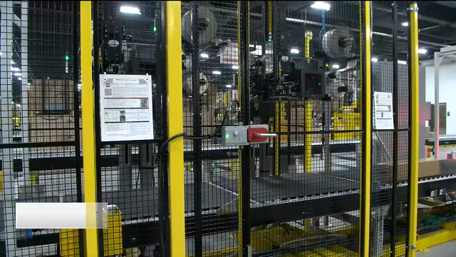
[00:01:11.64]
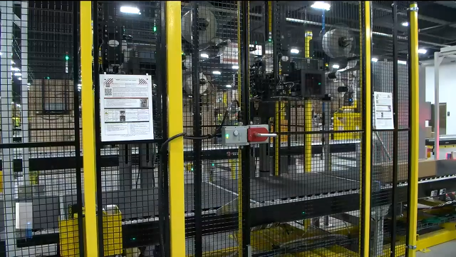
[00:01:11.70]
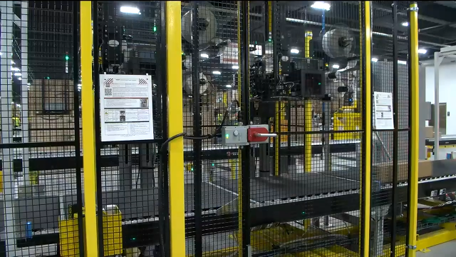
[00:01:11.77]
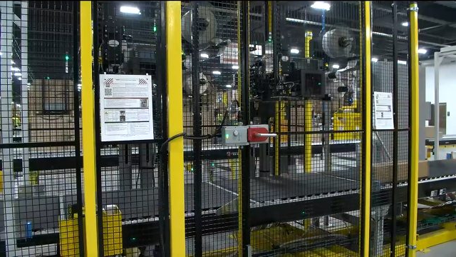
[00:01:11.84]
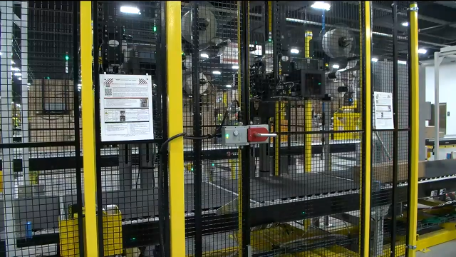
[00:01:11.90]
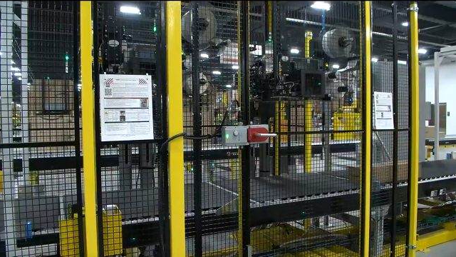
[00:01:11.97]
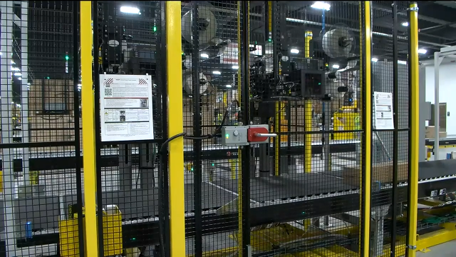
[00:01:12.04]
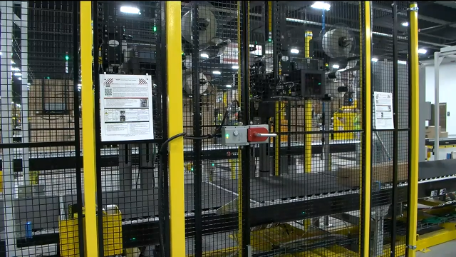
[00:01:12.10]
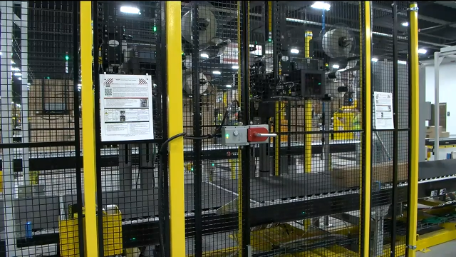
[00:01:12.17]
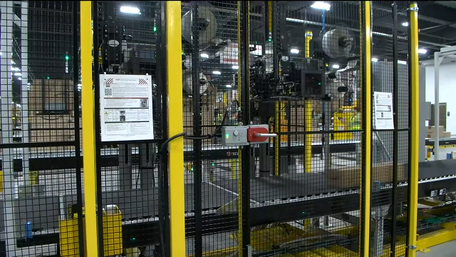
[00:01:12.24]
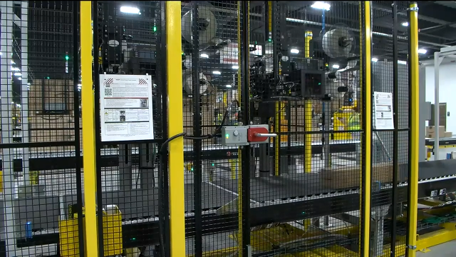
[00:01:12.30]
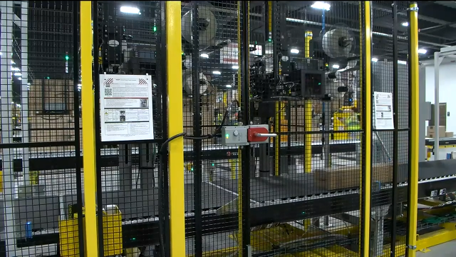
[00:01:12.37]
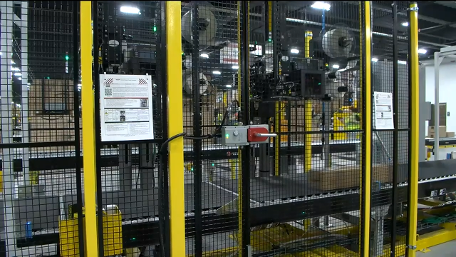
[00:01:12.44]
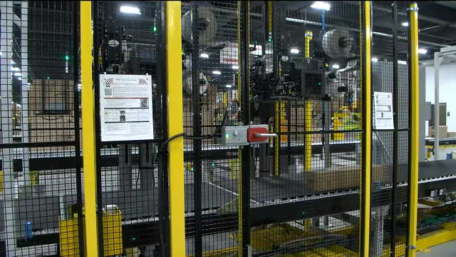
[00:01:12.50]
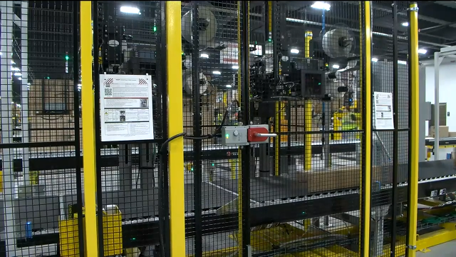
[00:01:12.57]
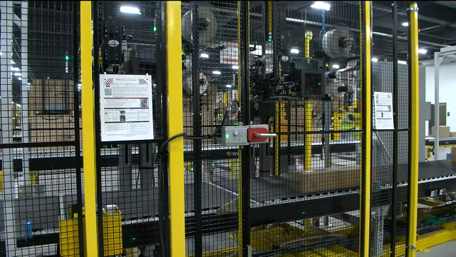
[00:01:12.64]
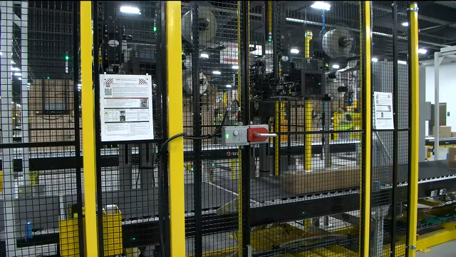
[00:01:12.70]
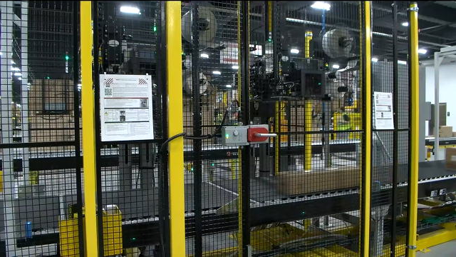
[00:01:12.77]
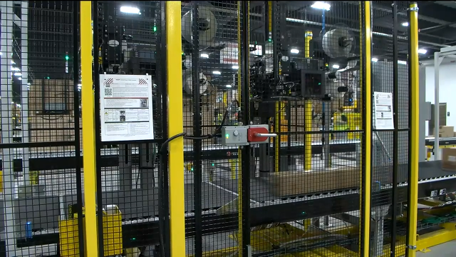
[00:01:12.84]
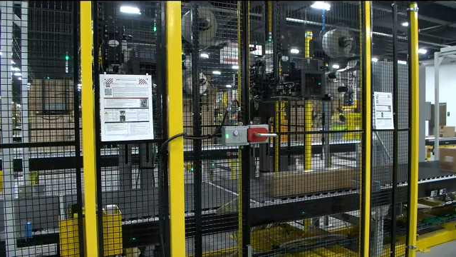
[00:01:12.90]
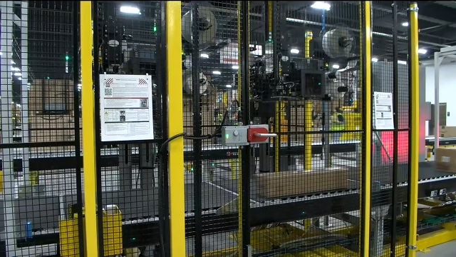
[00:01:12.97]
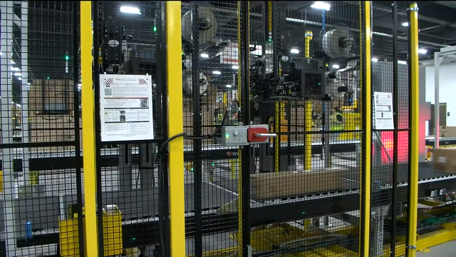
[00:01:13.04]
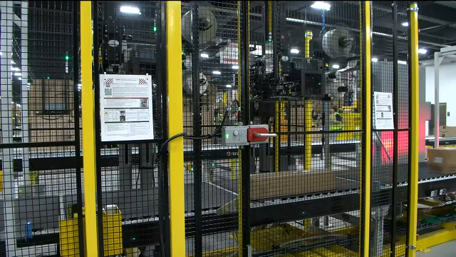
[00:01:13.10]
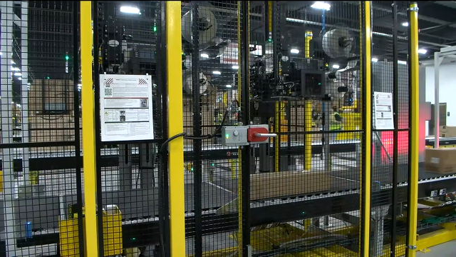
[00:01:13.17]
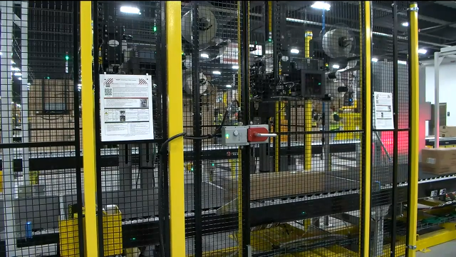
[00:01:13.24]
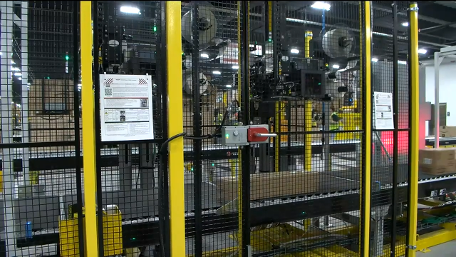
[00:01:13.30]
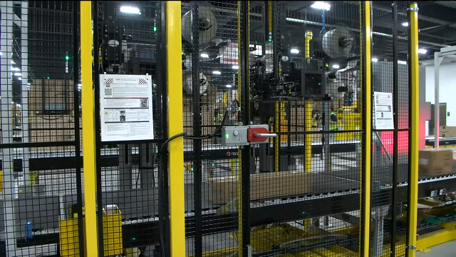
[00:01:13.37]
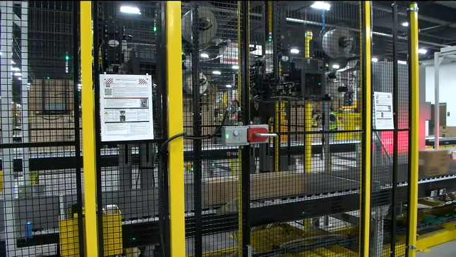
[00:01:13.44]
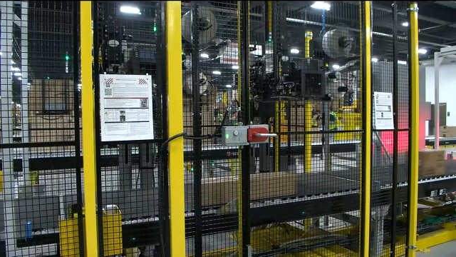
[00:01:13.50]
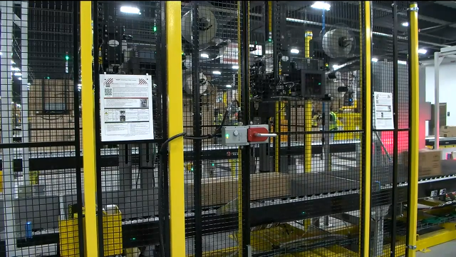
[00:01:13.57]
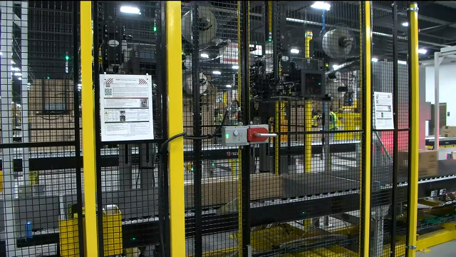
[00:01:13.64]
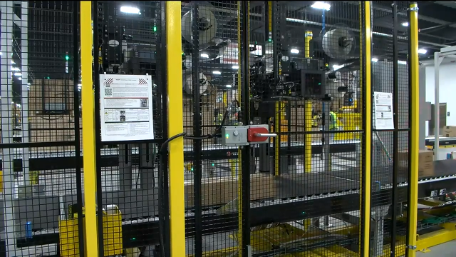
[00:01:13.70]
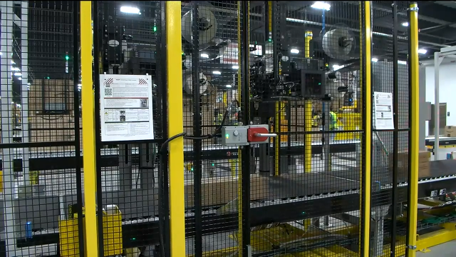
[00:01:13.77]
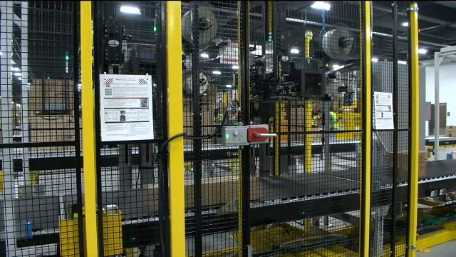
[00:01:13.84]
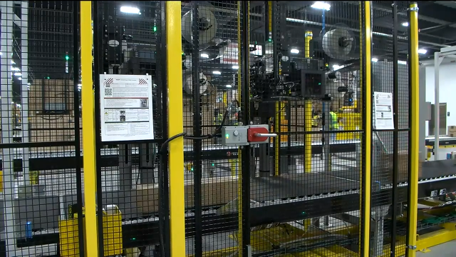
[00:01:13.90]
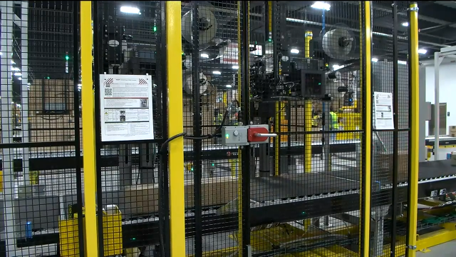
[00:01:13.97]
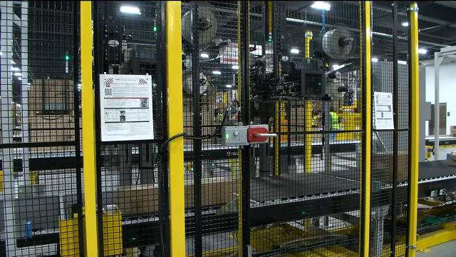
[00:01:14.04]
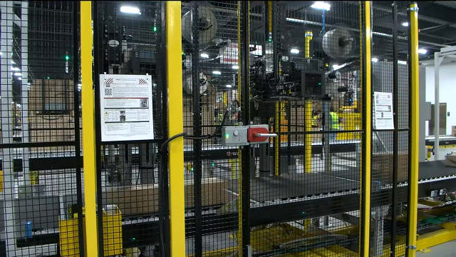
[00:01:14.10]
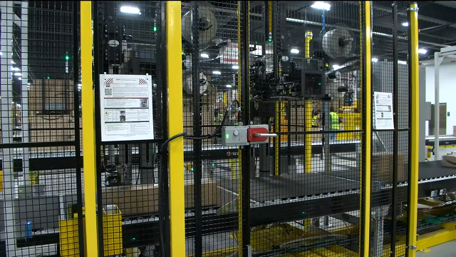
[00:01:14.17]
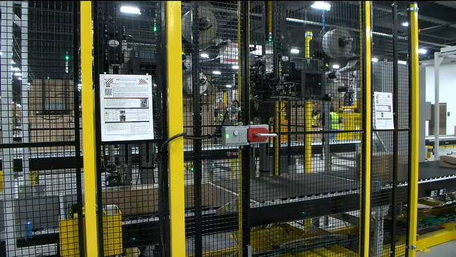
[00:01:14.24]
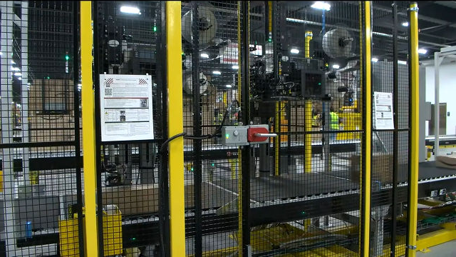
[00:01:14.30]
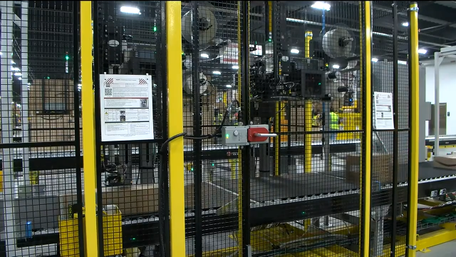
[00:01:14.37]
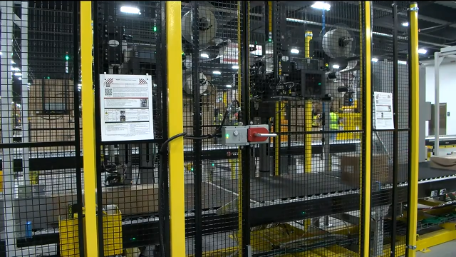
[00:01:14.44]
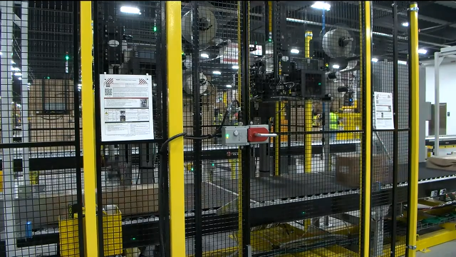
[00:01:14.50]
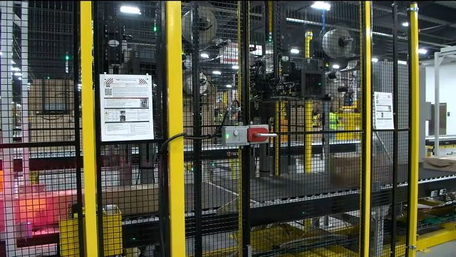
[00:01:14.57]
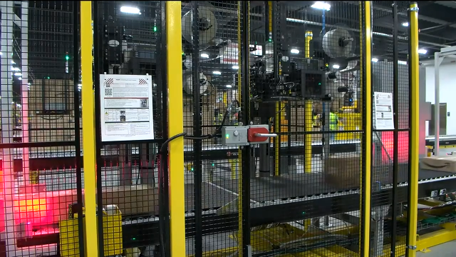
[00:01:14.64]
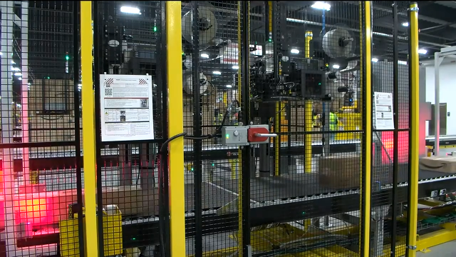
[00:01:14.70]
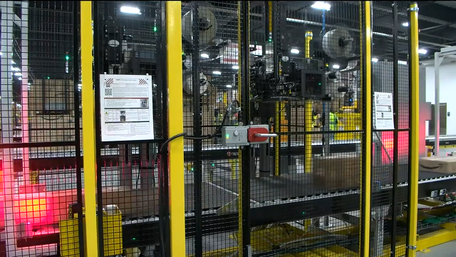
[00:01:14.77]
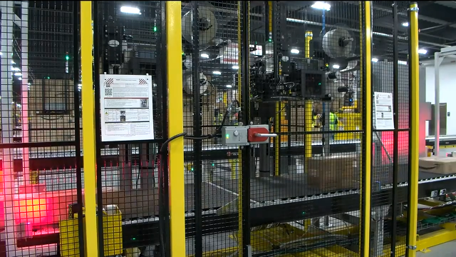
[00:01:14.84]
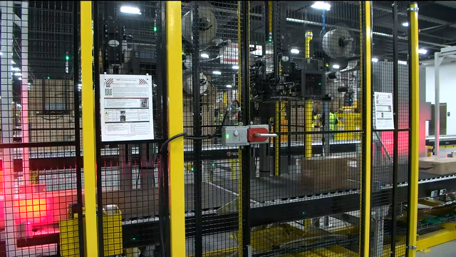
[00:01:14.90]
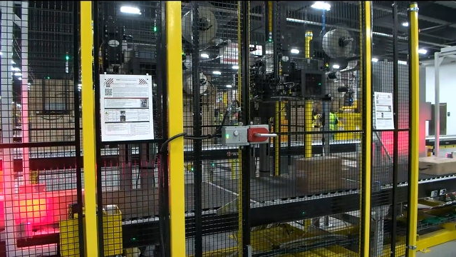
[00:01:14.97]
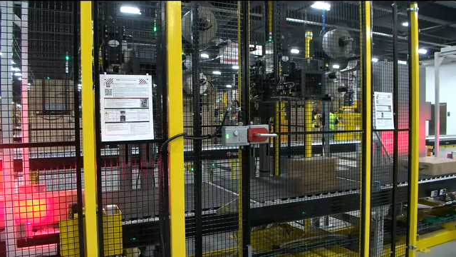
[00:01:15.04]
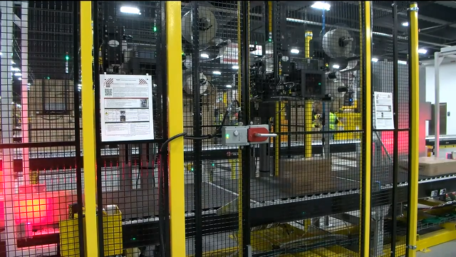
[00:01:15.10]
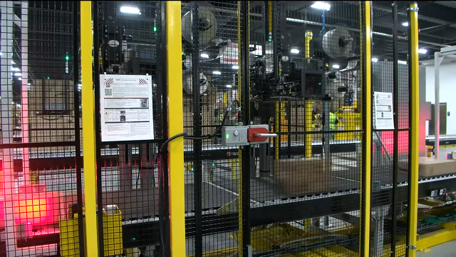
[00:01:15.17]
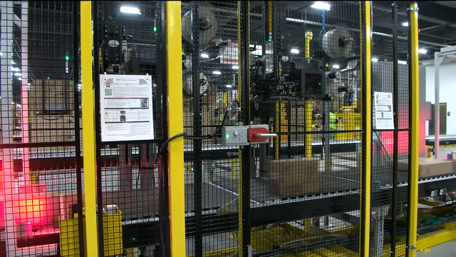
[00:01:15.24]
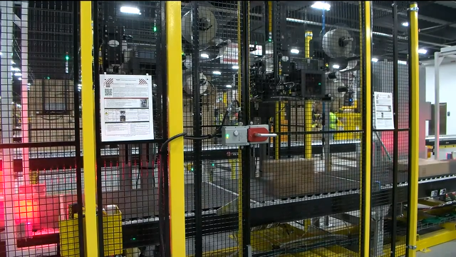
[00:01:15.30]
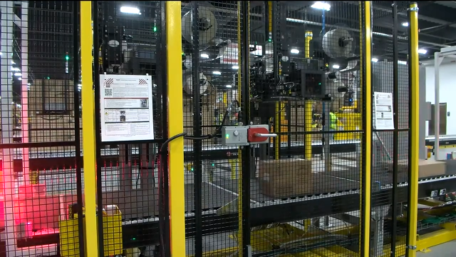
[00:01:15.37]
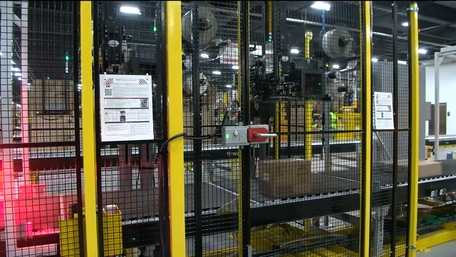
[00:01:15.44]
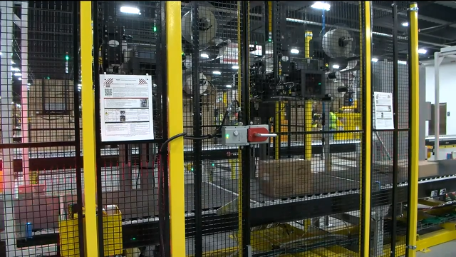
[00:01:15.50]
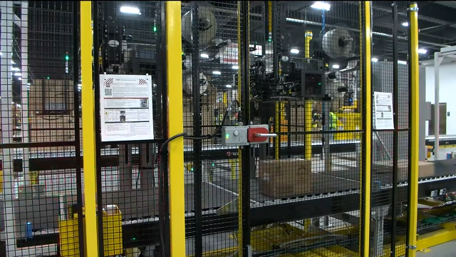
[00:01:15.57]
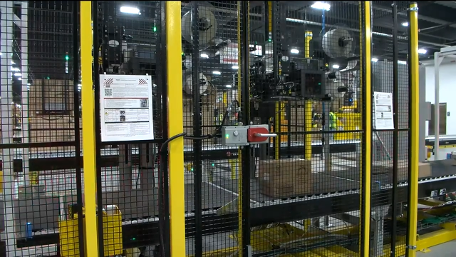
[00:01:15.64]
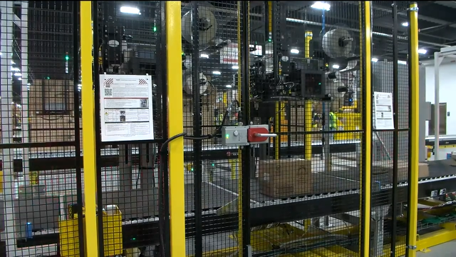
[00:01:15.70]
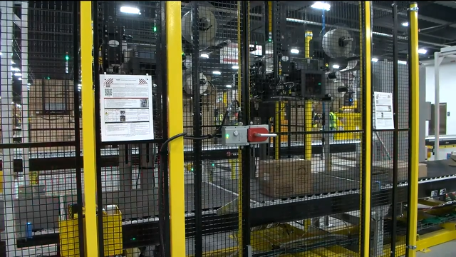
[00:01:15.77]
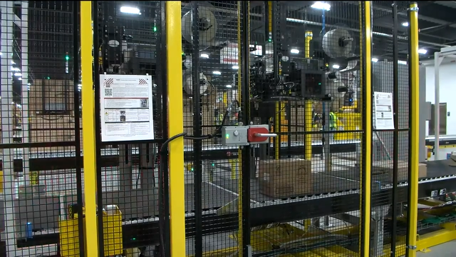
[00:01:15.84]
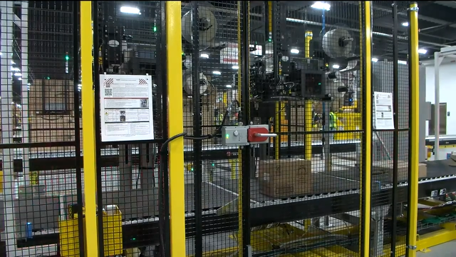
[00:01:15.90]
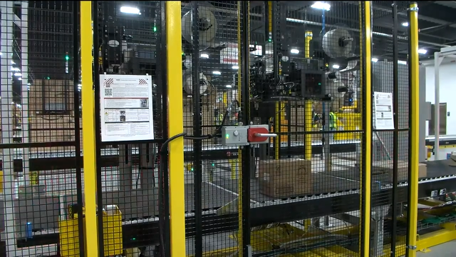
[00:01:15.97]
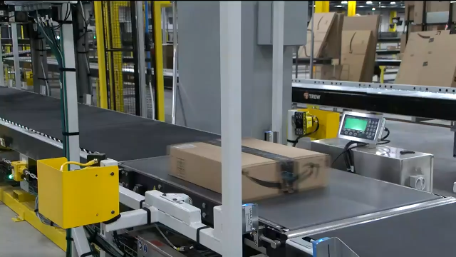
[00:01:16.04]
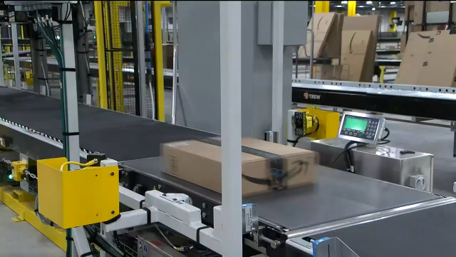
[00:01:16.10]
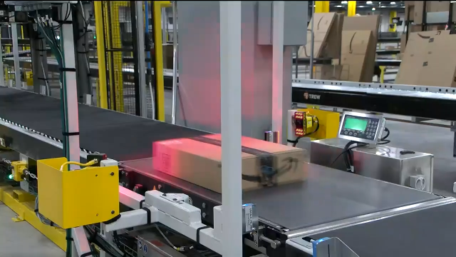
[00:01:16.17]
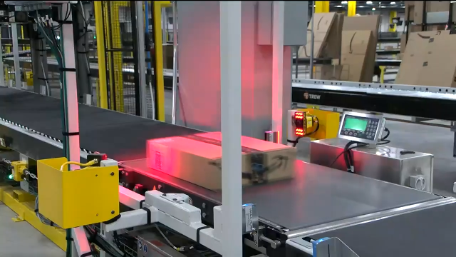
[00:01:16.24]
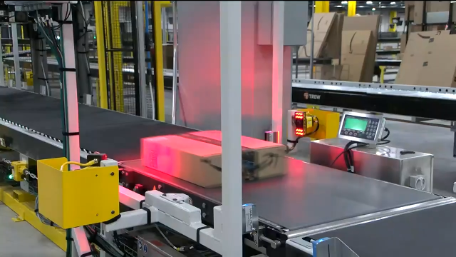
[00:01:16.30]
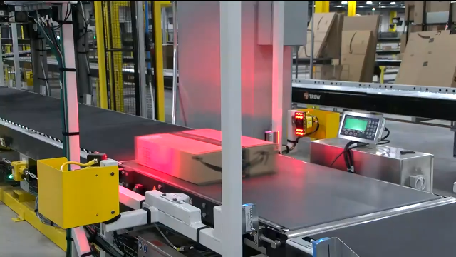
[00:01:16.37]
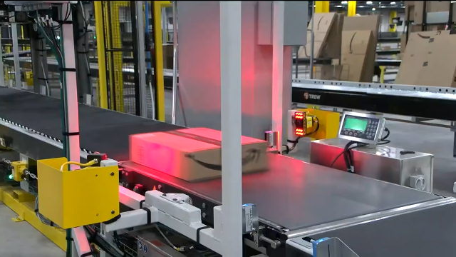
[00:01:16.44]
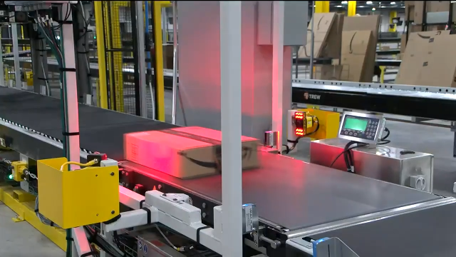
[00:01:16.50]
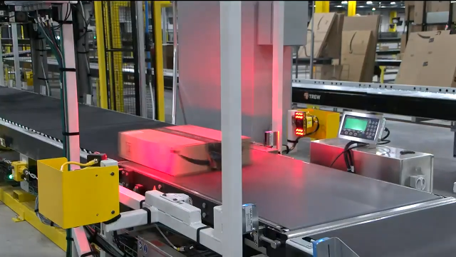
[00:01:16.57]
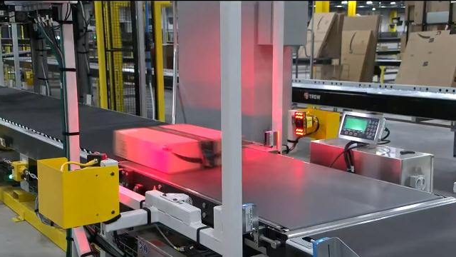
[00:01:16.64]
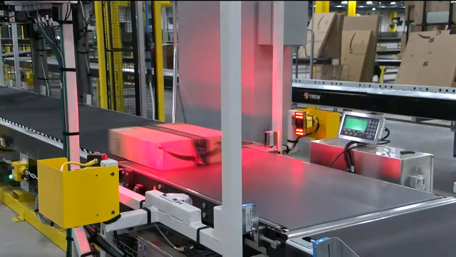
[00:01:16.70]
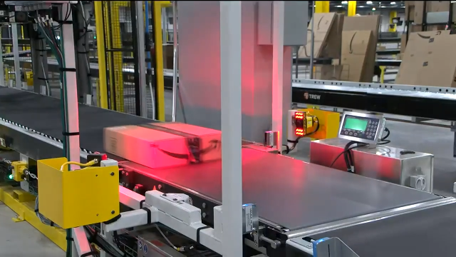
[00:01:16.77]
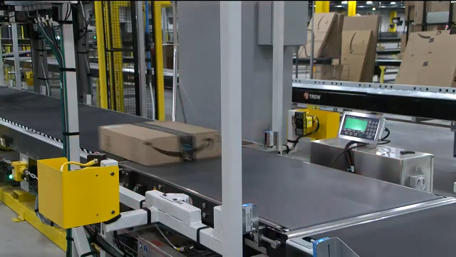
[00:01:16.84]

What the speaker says: Nobody's mouth can be seen.